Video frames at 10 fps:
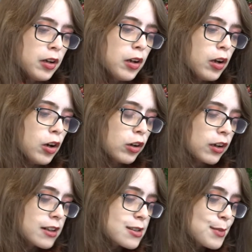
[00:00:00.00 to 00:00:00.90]
On
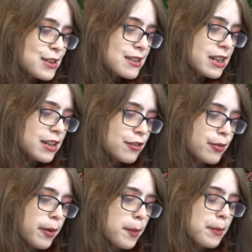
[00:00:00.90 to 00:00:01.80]
Christmas Eve,
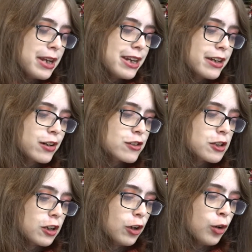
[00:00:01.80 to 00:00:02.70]
many years
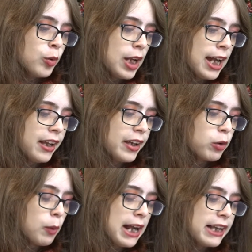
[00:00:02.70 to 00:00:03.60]
ago, I lay
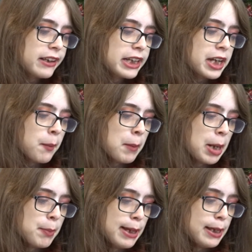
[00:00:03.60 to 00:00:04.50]
quietly in my
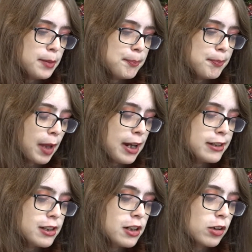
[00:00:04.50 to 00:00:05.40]
bed. I did
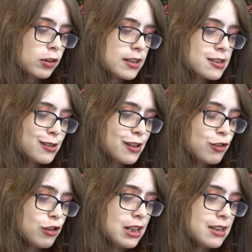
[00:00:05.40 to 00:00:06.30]
not rustle the
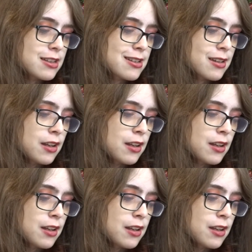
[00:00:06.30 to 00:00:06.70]
sheets.